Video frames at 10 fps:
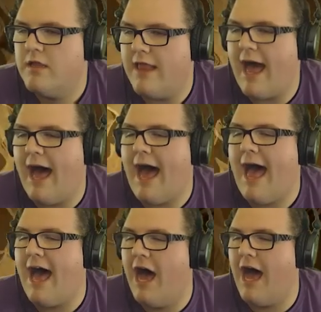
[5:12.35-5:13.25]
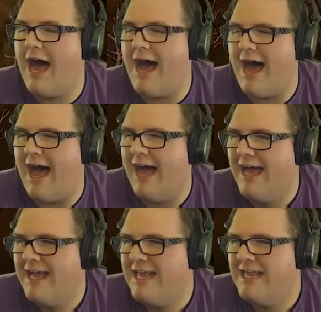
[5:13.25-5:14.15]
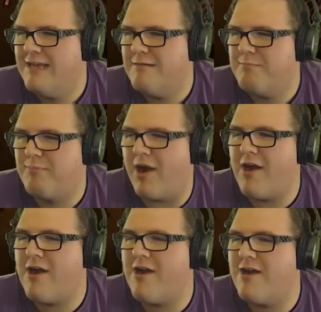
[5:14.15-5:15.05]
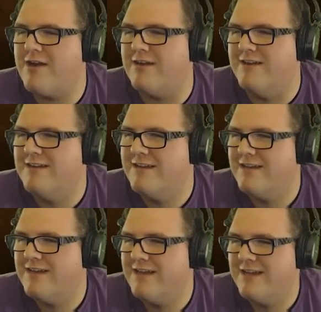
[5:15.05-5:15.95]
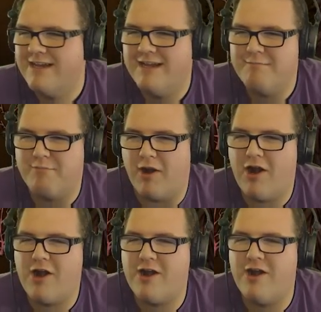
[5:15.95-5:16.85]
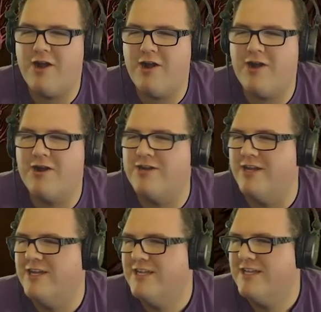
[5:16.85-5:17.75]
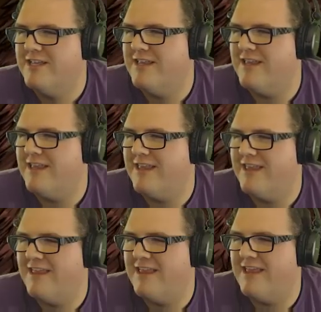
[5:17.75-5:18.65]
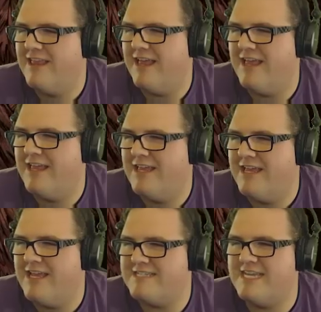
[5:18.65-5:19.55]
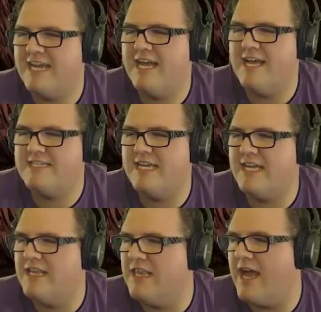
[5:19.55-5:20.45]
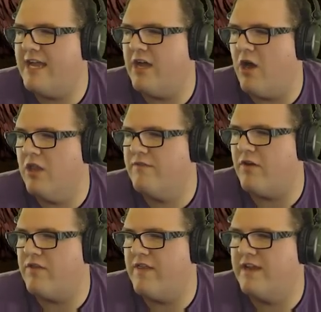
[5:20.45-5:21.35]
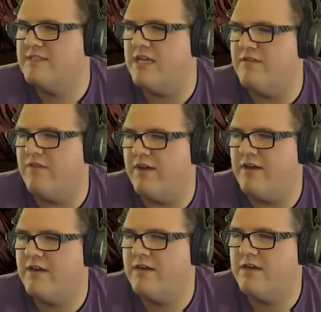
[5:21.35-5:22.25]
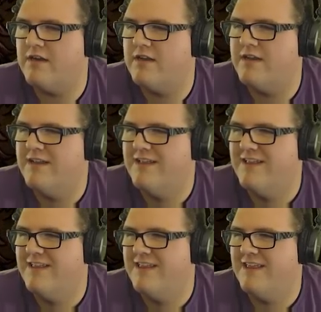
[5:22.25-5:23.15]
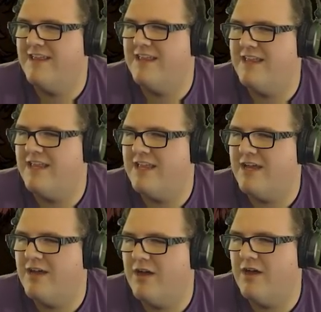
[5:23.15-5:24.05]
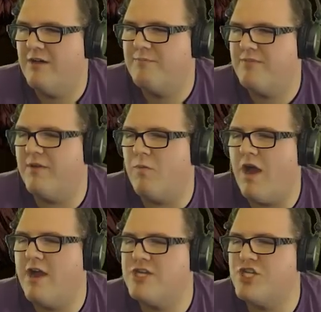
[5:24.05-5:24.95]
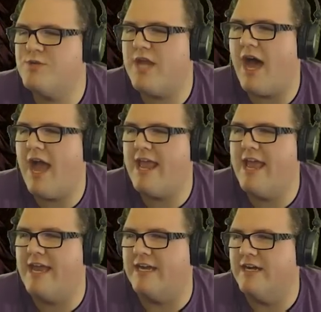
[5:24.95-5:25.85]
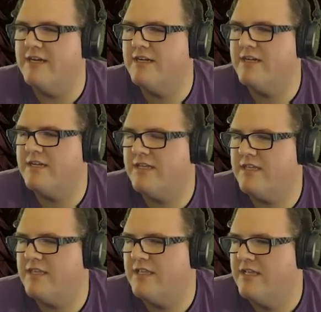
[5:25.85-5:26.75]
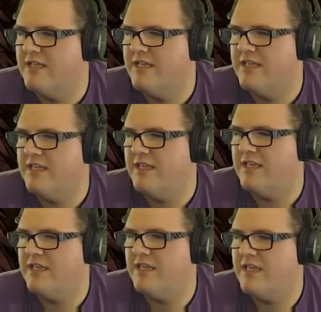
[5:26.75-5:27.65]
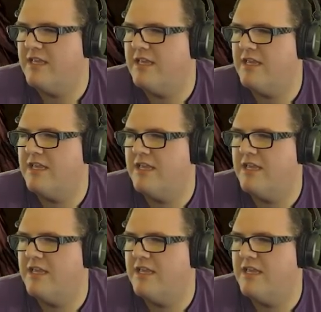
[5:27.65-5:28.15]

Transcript: Oh, ah! oh why Burn! are you so good at this game? Burn! Uh, how, are you? How do you even know this is stuff? He, is he gonna light all of our things on fire? He might just do that. Uh, why aren't you dying? Man, I'll, I'll, oh, everything! Oh, oh God!